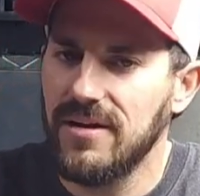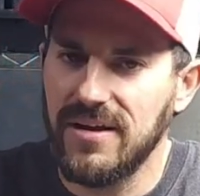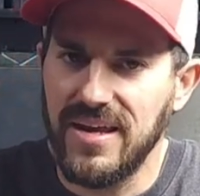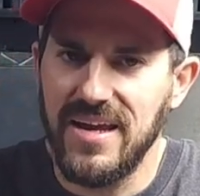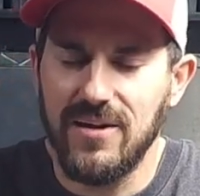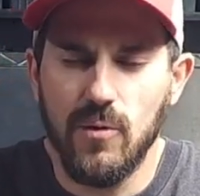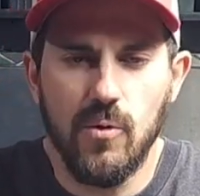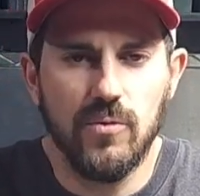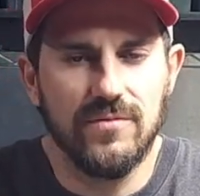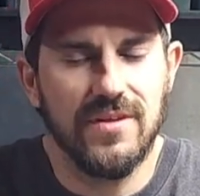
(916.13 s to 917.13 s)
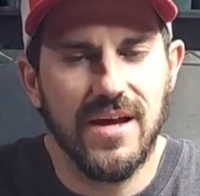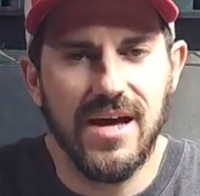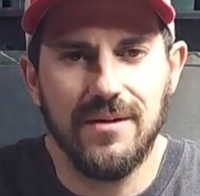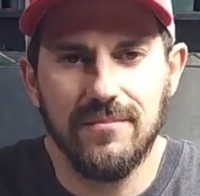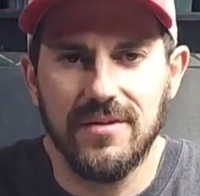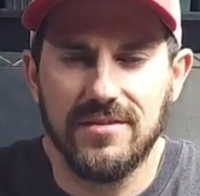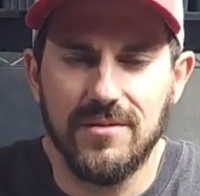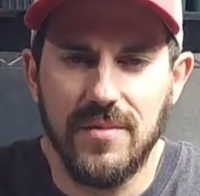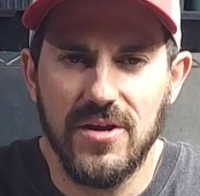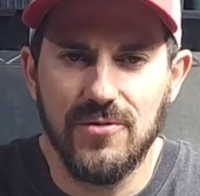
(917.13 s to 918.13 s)
Again, old time
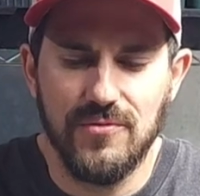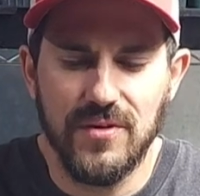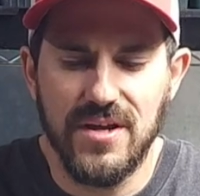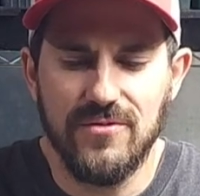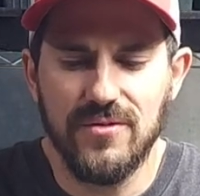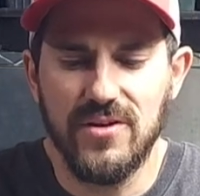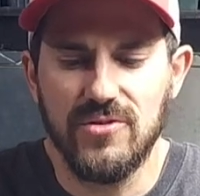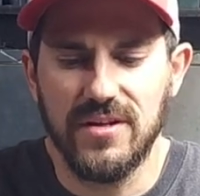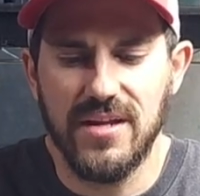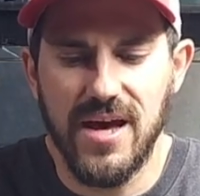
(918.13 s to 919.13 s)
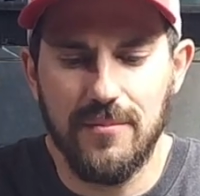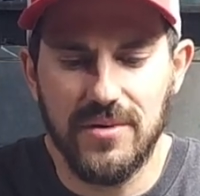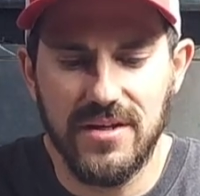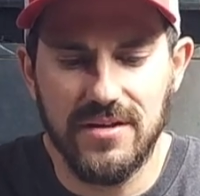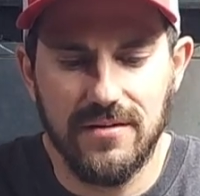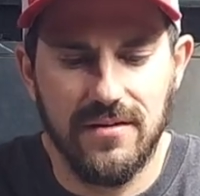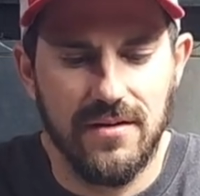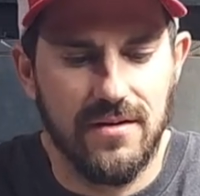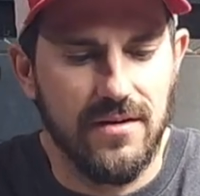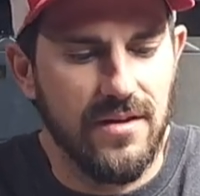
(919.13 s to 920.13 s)
tomato flavor that you cannot beat.
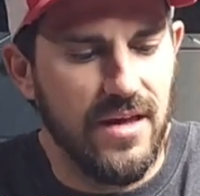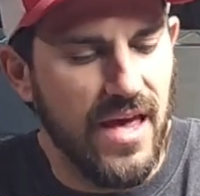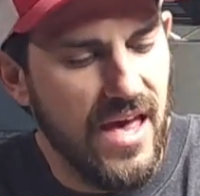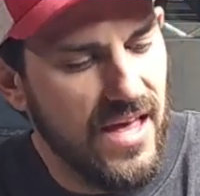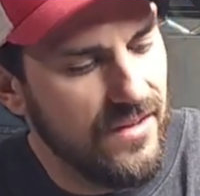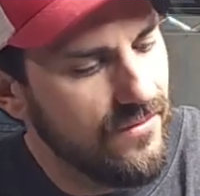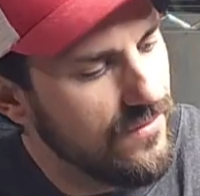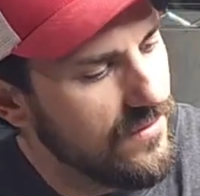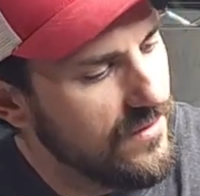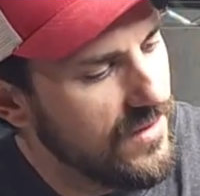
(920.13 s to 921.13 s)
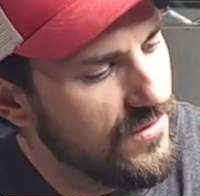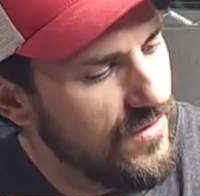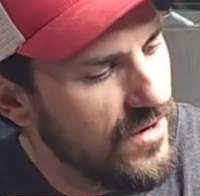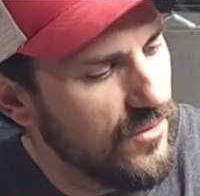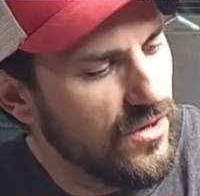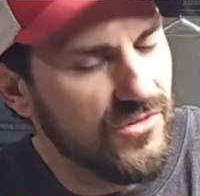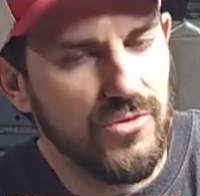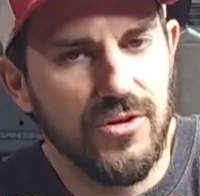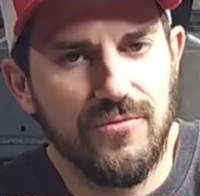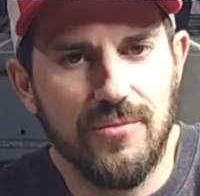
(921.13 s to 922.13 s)
And it's very well
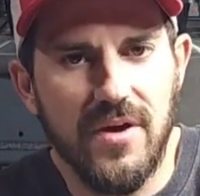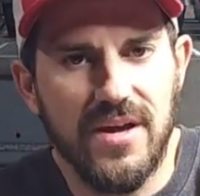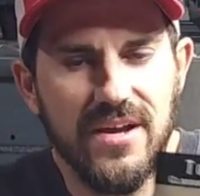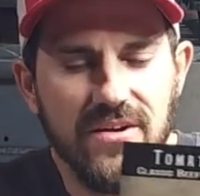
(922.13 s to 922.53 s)
suited for my